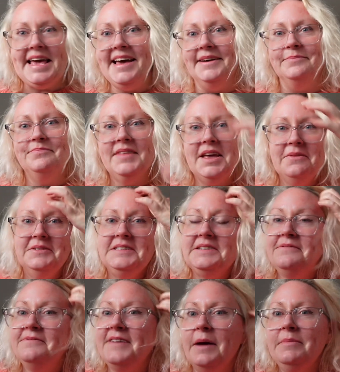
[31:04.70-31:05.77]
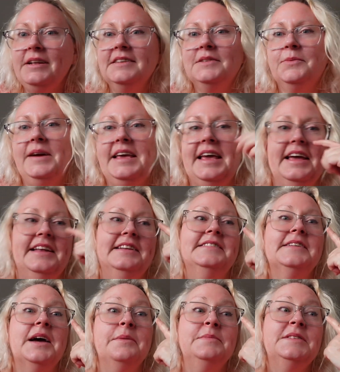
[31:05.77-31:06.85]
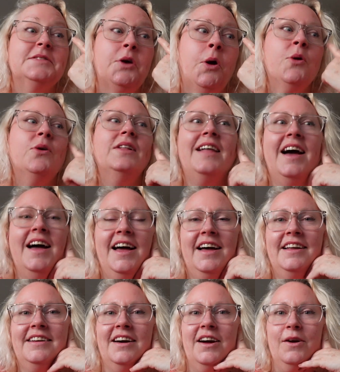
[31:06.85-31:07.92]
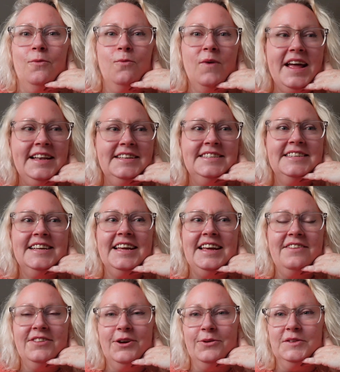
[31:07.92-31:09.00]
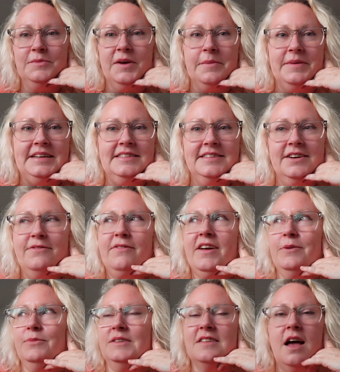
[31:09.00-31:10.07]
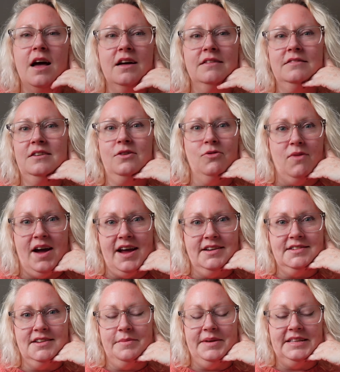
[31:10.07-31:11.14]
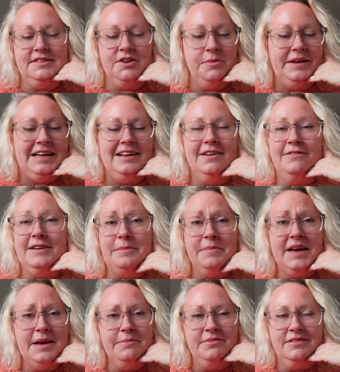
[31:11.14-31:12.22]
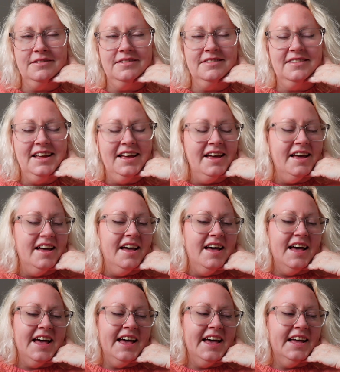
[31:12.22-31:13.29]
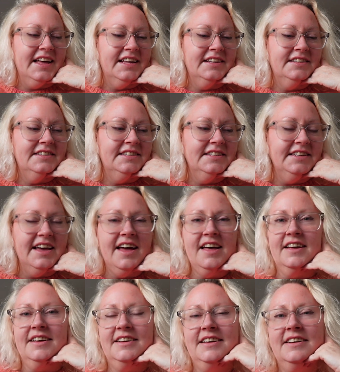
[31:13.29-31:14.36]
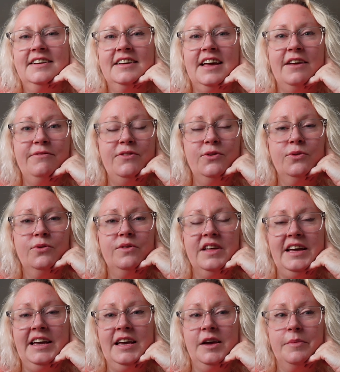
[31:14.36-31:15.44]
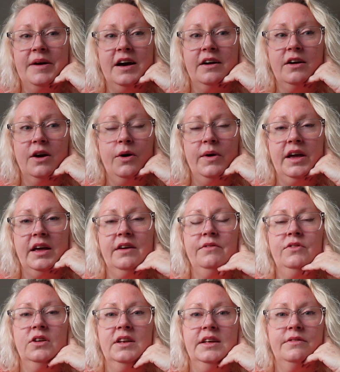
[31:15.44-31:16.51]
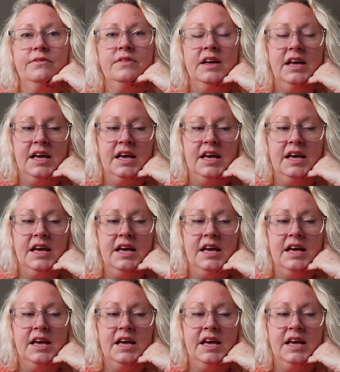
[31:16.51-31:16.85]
yeah, it was a fabulous weekend. I'm so glad I went, even though I was by myself. It was great. I met so many lovely people, and yeah, if you're thinking about going, if you live